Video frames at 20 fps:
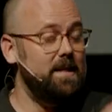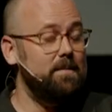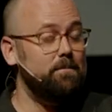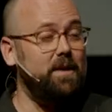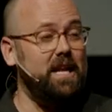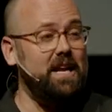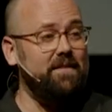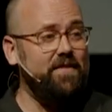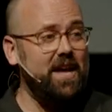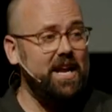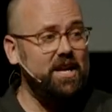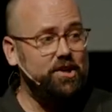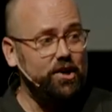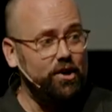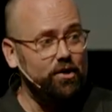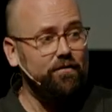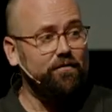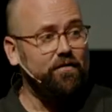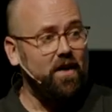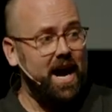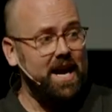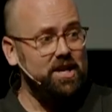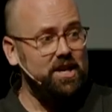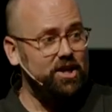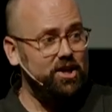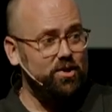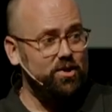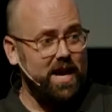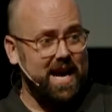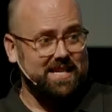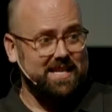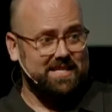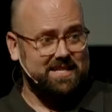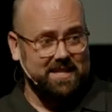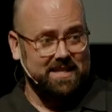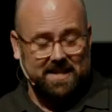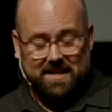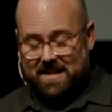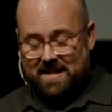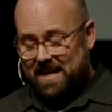But if they do find you as
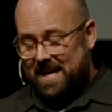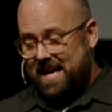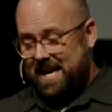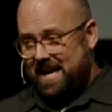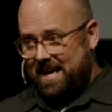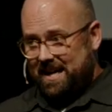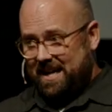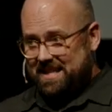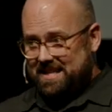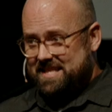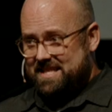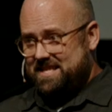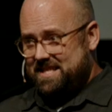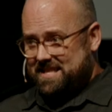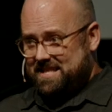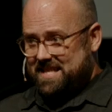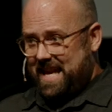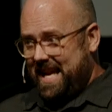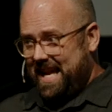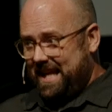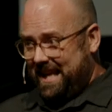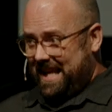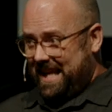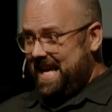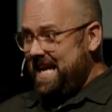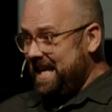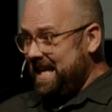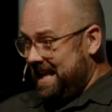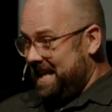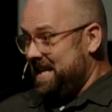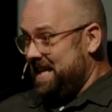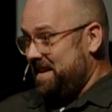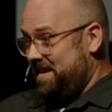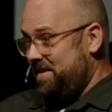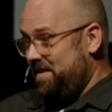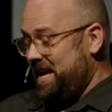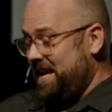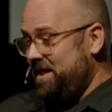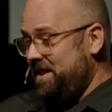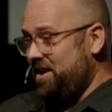uh, saintly,
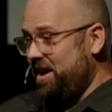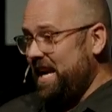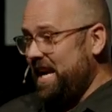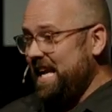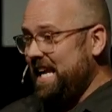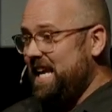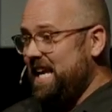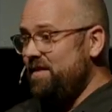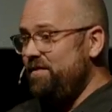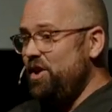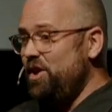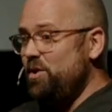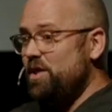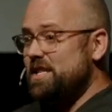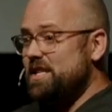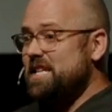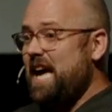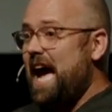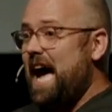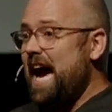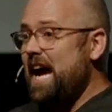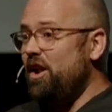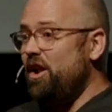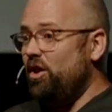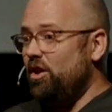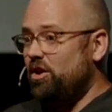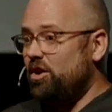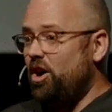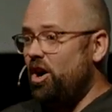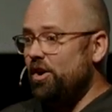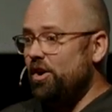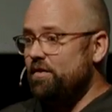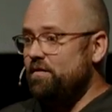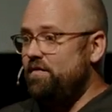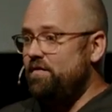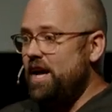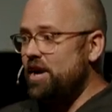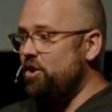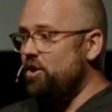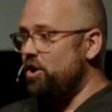then they're going to give you the title called
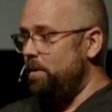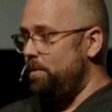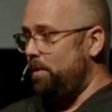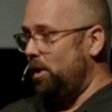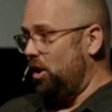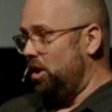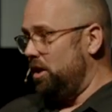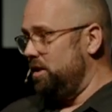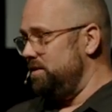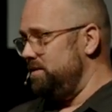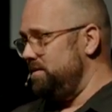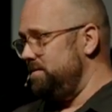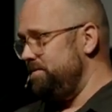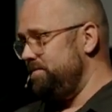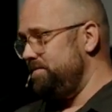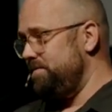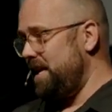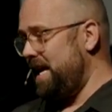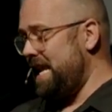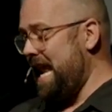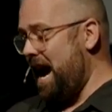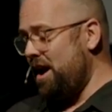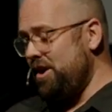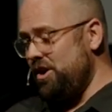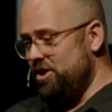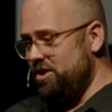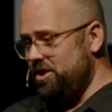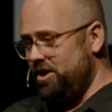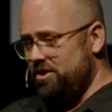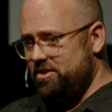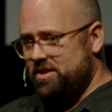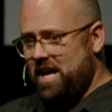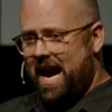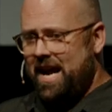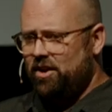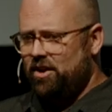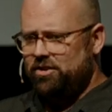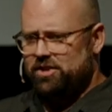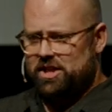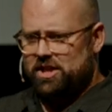Venerable. And now your, your
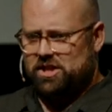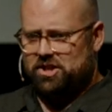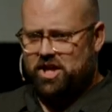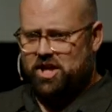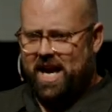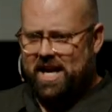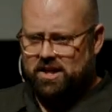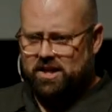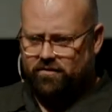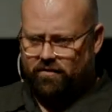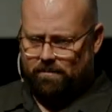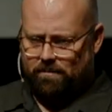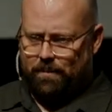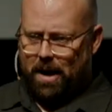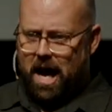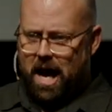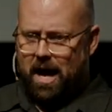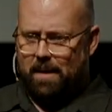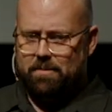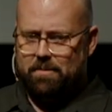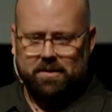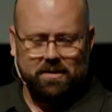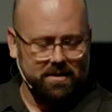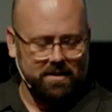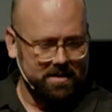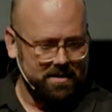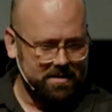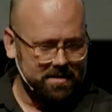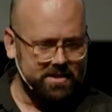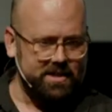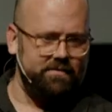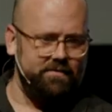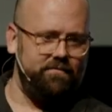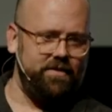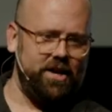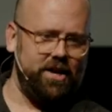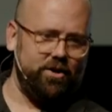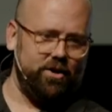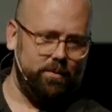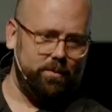title just changed from Bob to
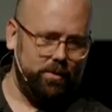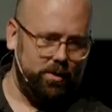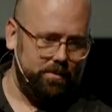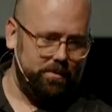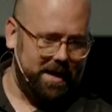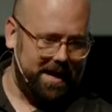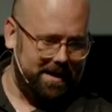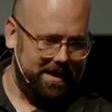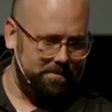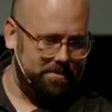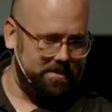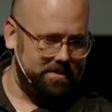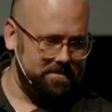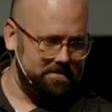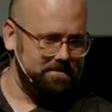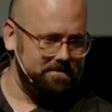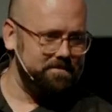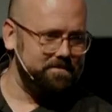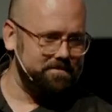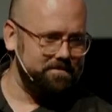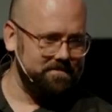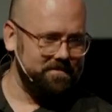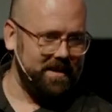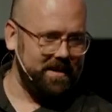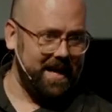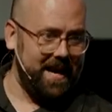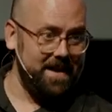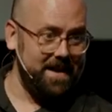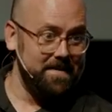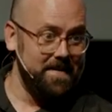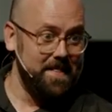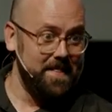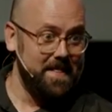Venerable Bob, okay?